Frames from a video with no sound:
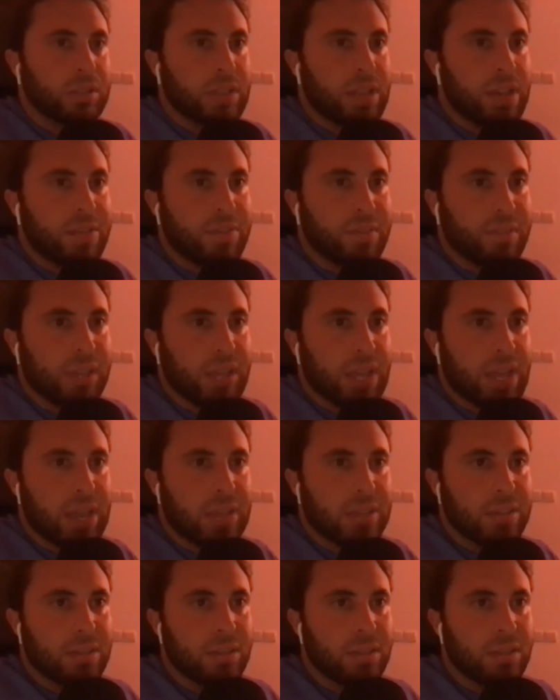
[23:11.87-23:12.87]
definitely
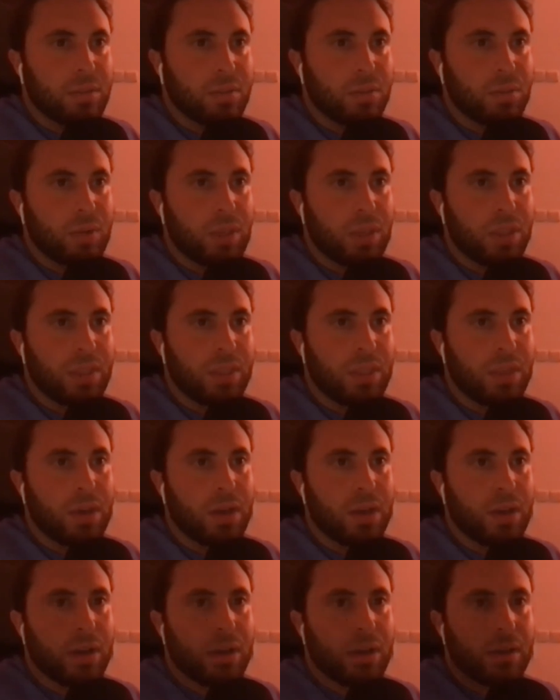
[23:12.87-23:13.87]
has to do with
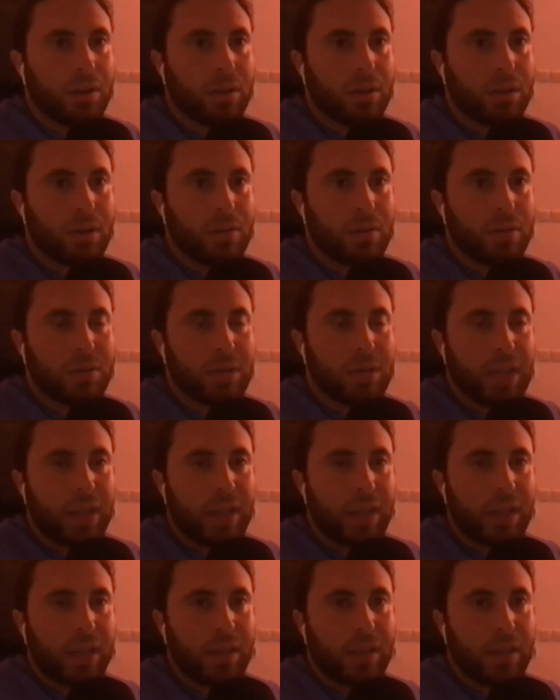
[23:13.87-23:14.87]
a girl I was
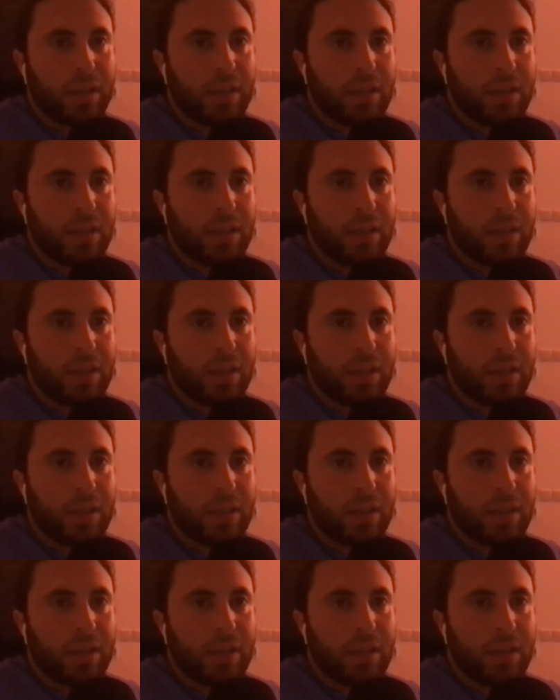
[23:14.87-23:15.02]
dating,